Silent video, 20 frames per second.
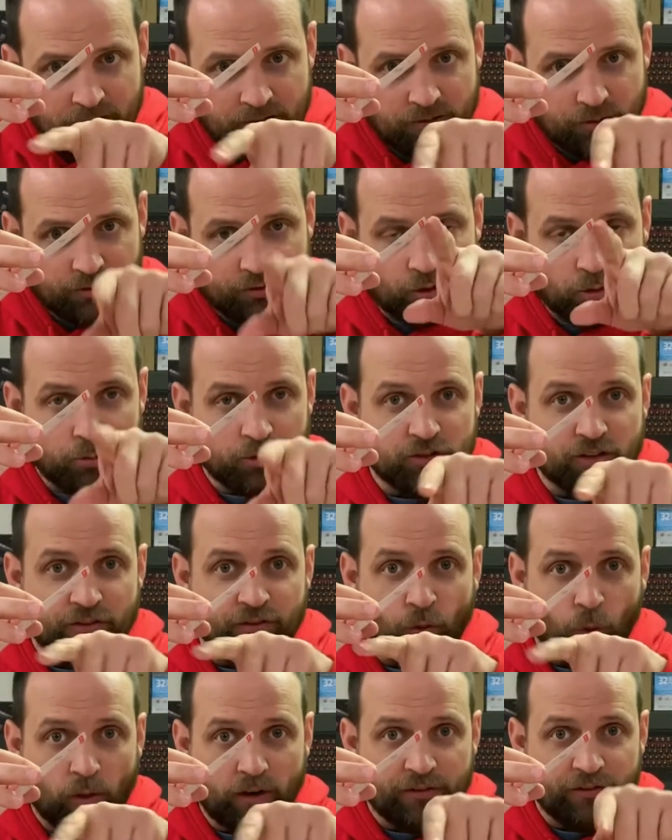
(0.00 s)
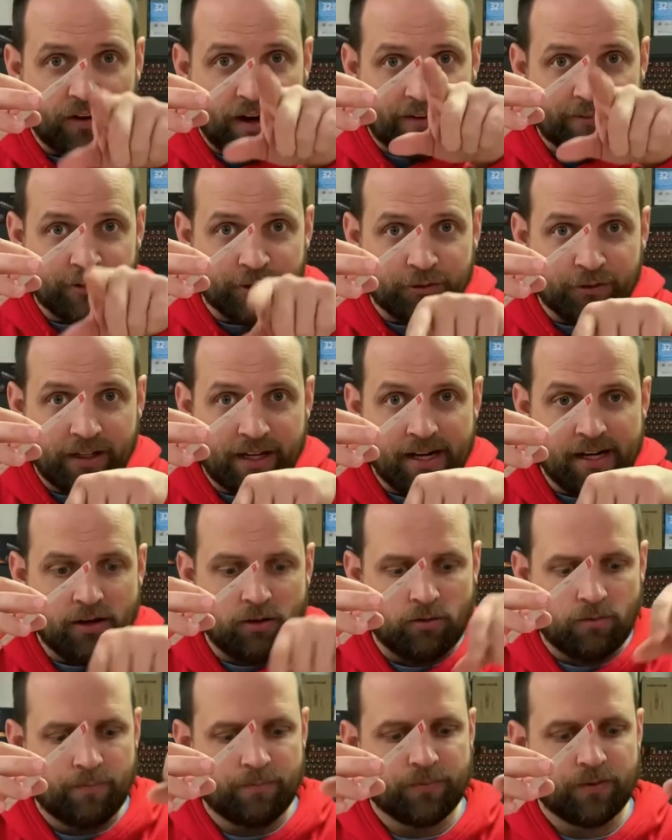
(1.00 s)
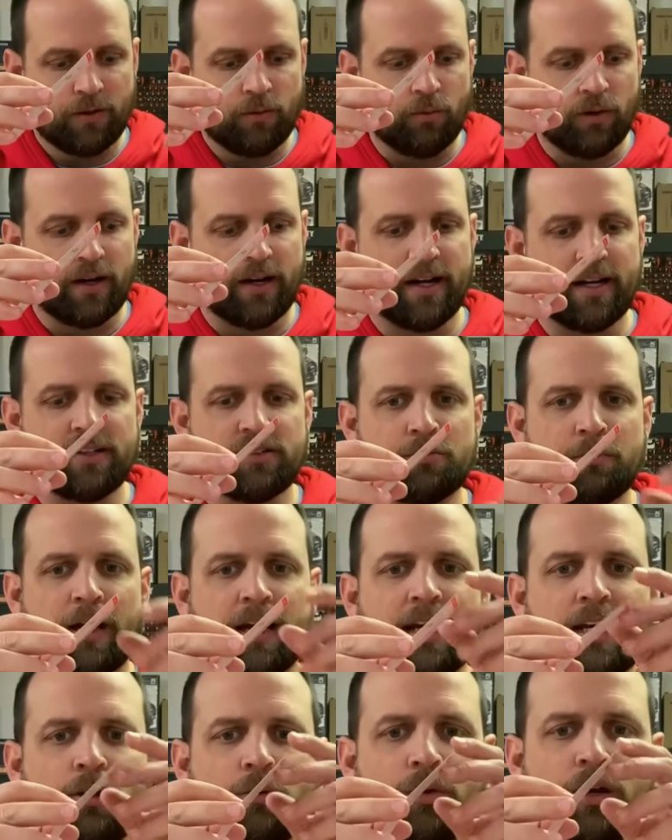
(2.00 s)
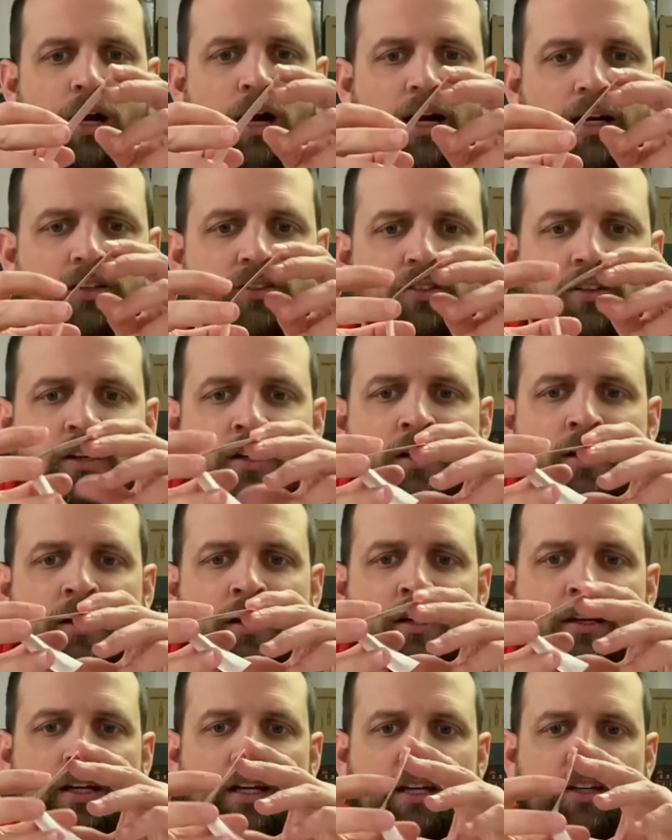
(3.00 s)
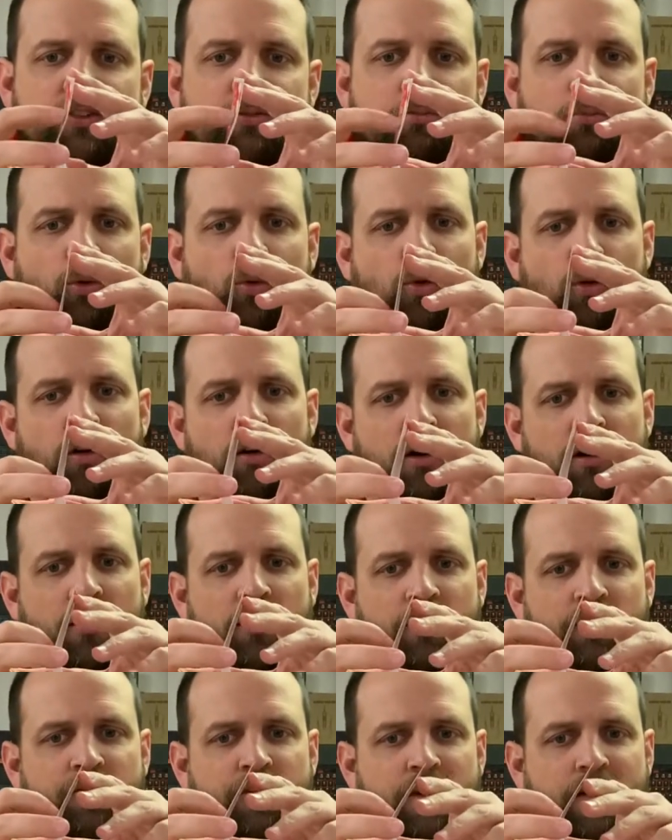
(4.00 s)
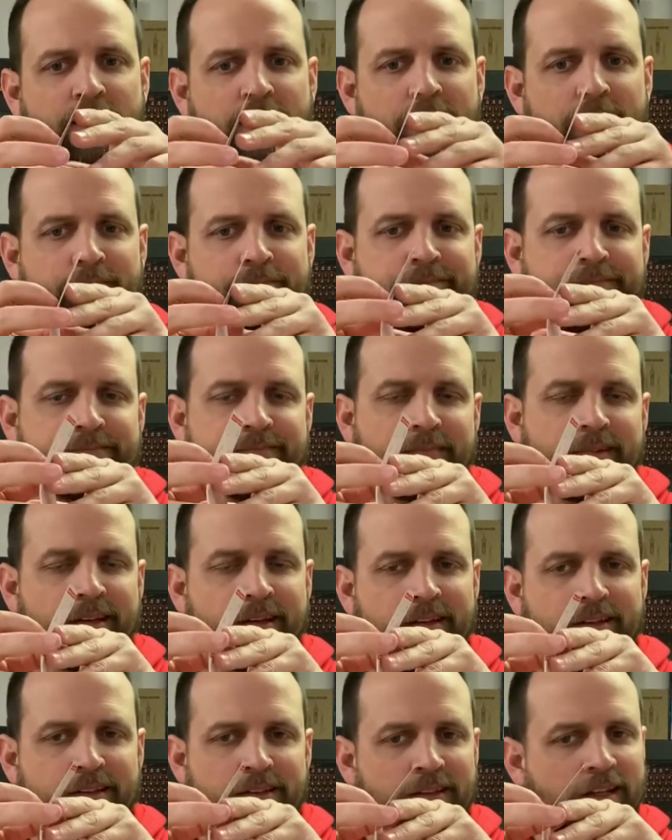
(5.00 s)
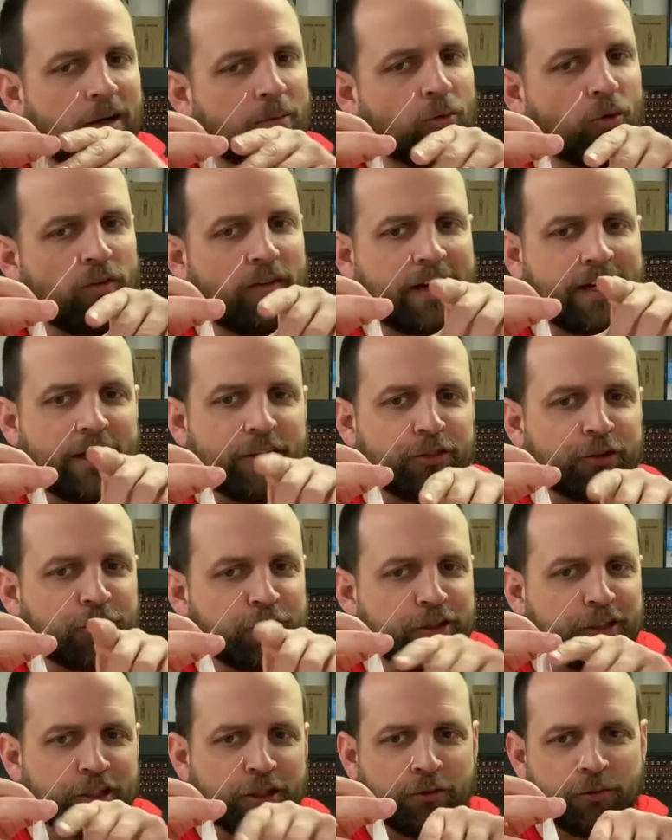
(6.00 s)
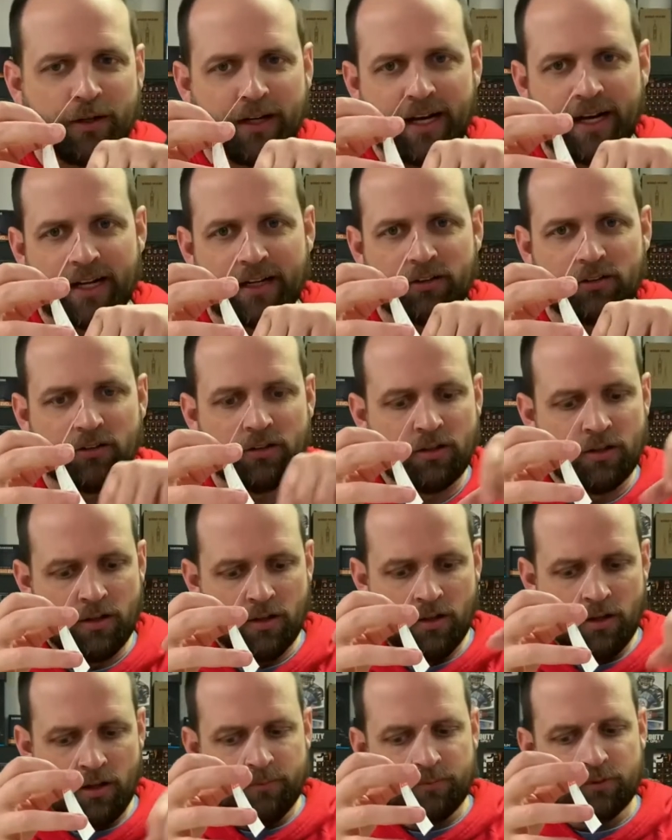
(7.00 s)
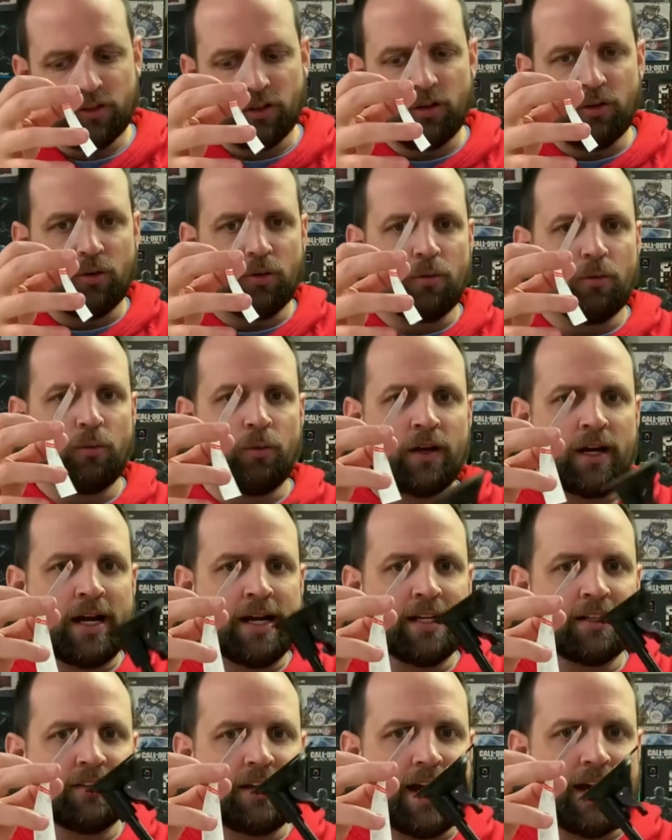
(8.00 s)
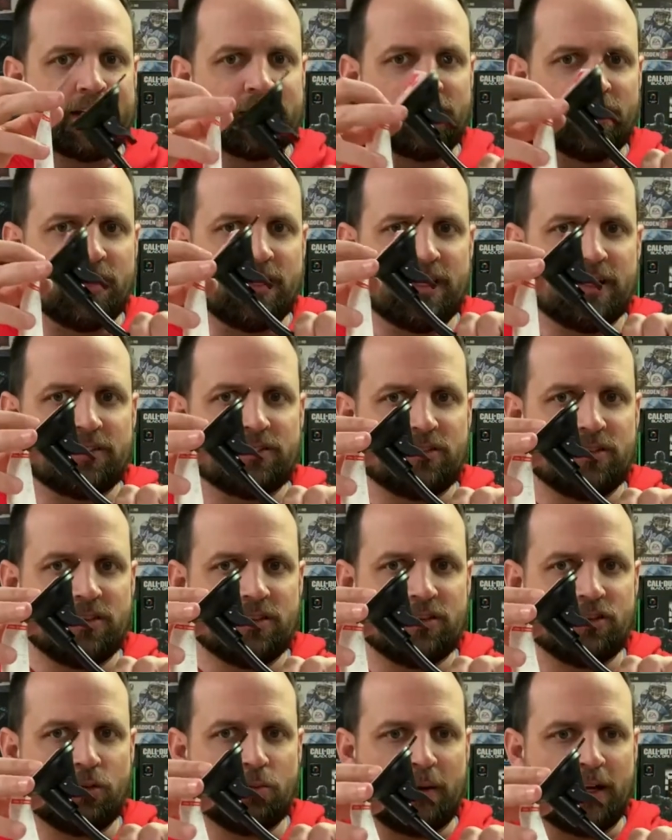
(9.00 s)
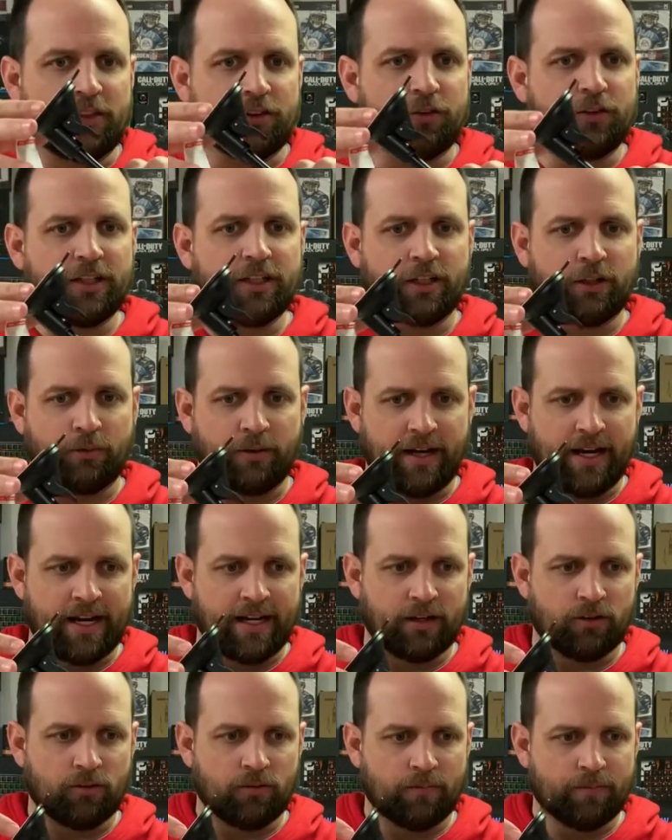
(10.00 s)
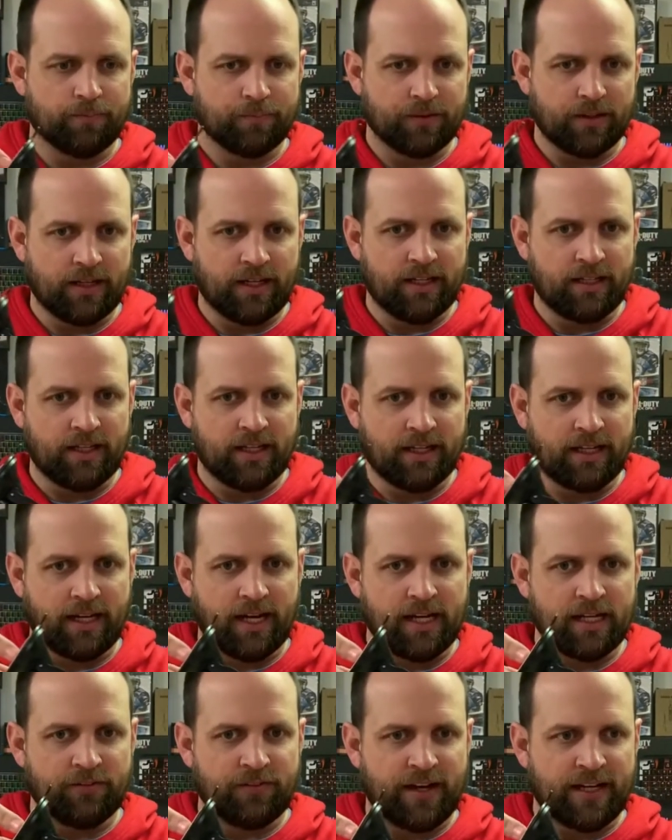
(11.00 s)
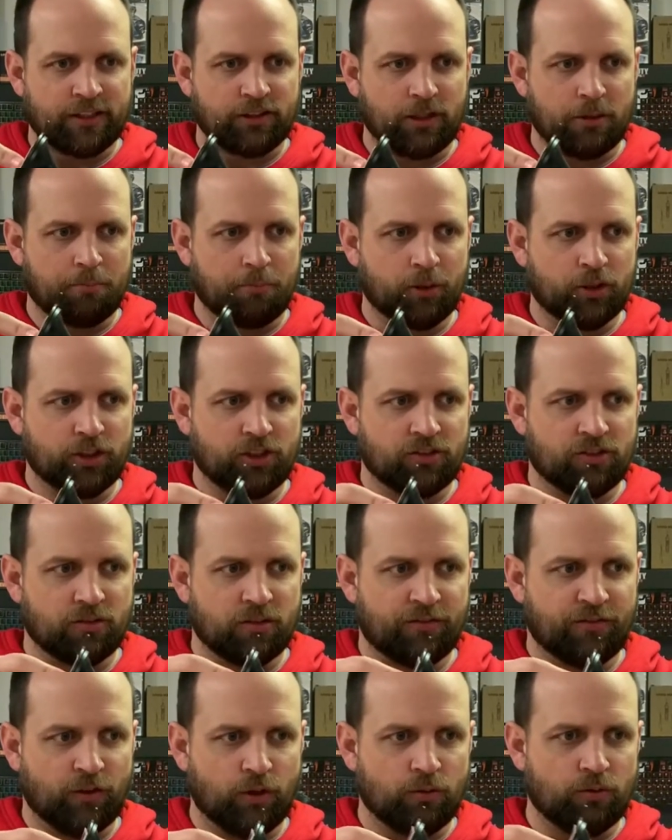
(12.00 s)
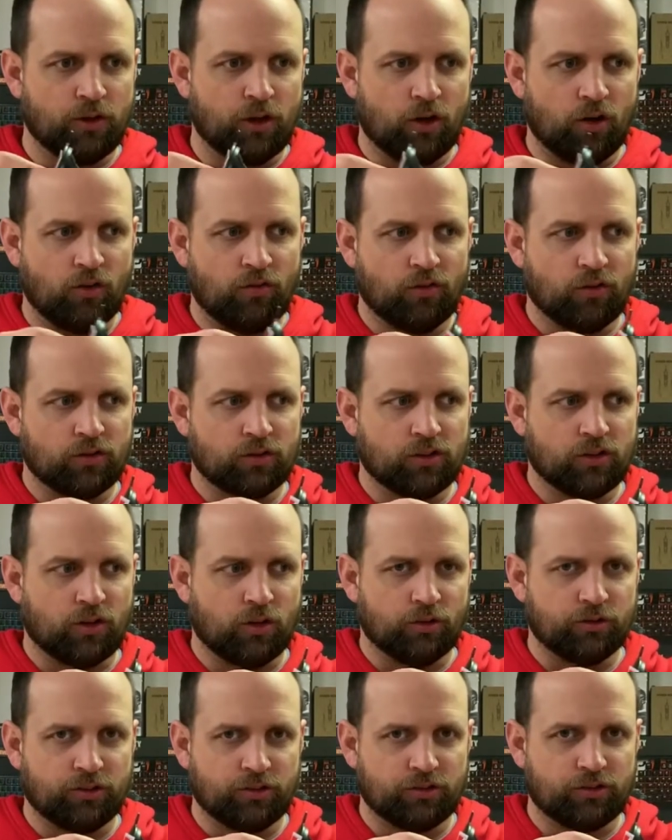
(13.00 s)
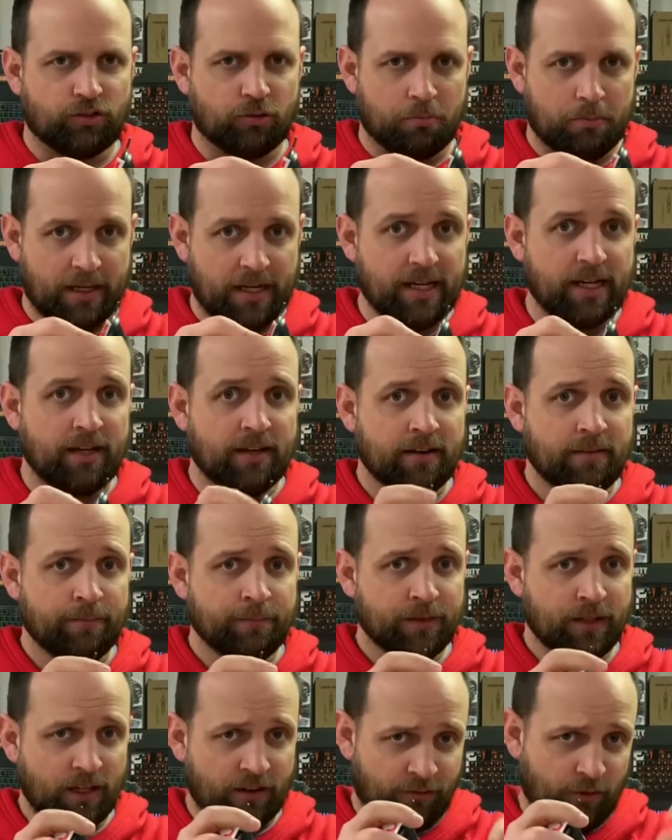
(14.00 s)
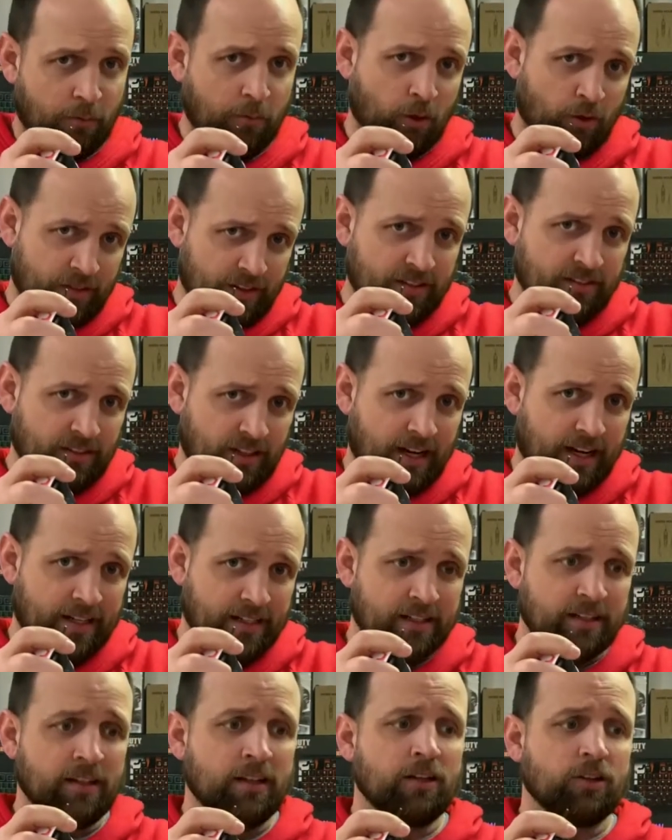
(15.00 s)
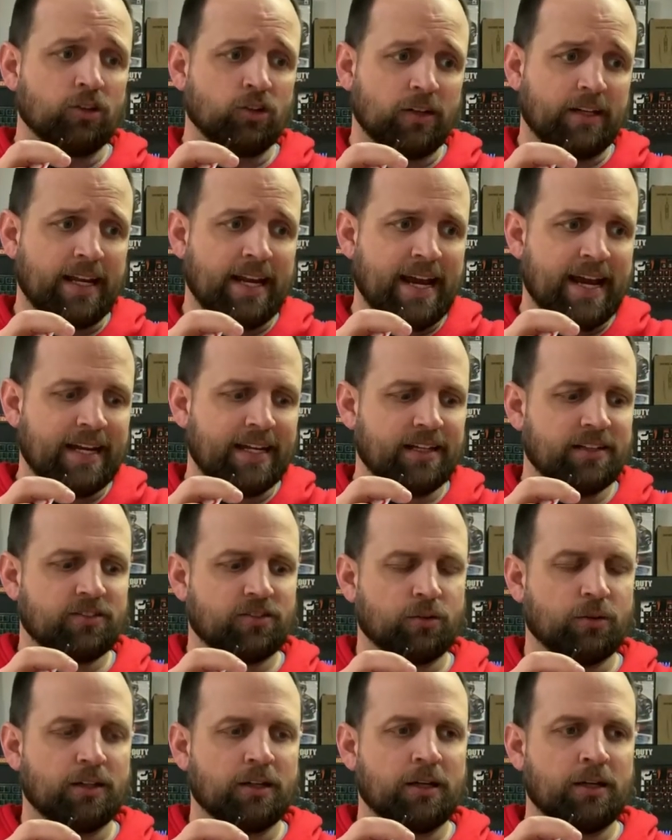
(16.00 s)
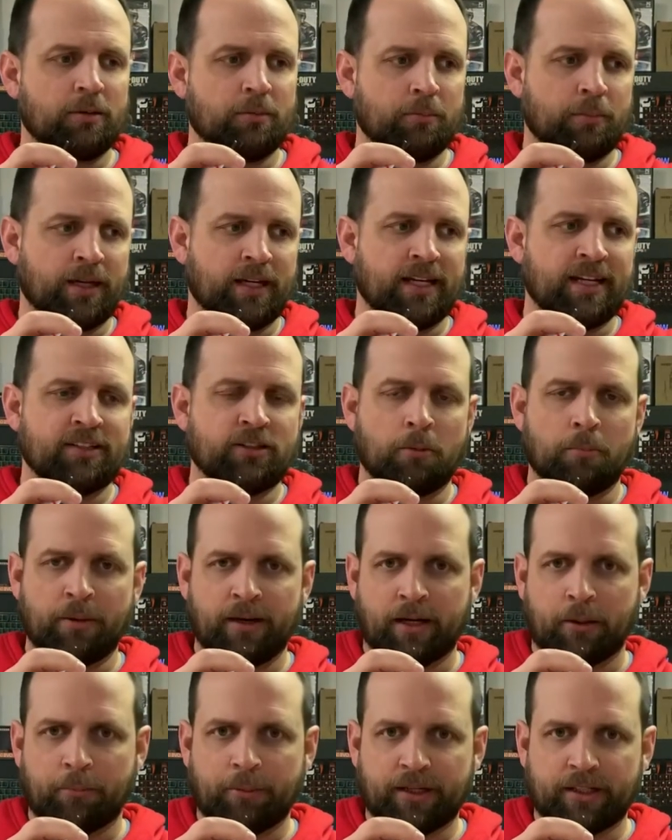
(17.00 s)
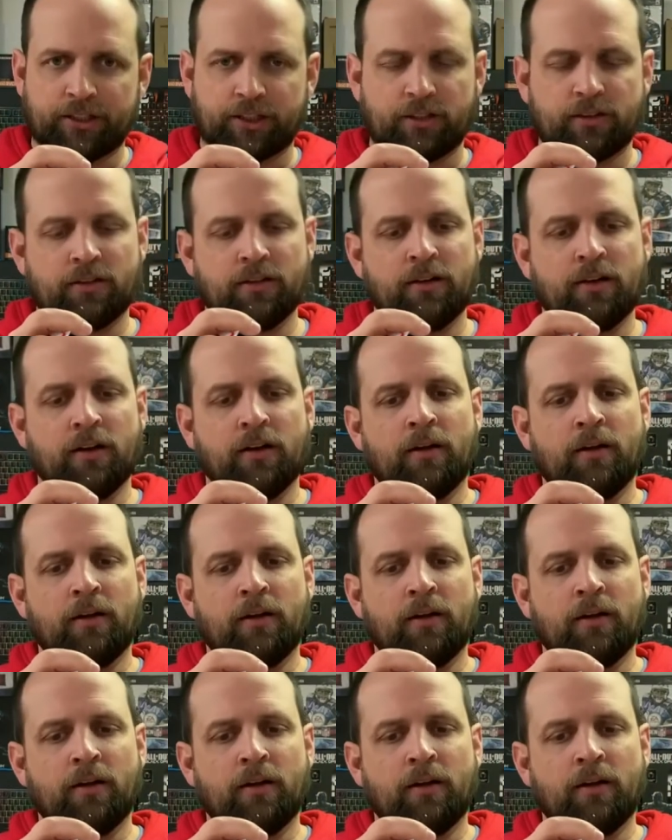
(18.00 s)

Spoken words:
So it's almost a 45-degree angle, whereas my Equinox is more of kind of more like a 30-degree angle. So when I attach this to my 30-degree angle, it kind of actually pushes the phone over closer to me if I'm on this side looking at it. So it's a bigger picture.